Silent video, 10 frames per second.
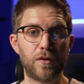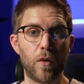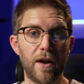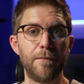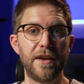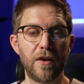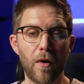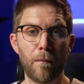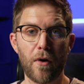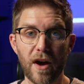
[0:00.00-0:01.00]
quite a big
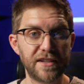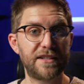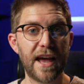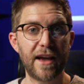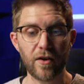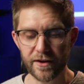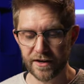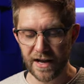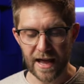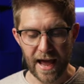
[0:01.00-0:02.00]
price tag on it,
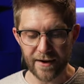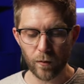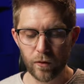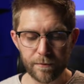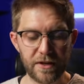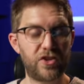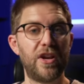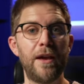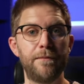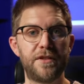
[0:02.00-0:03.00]
and it wouldn't be
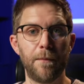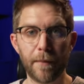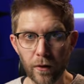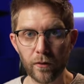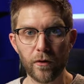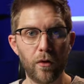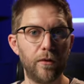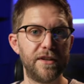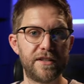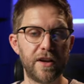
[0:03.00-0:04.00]
cheap to build all
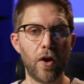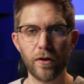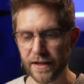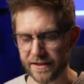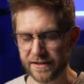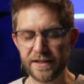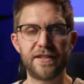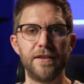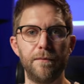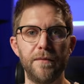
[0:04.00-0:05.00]
this OLED
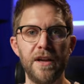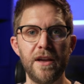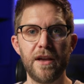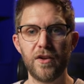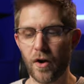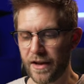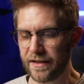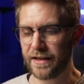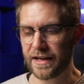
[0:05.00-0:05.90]
system, you know, in the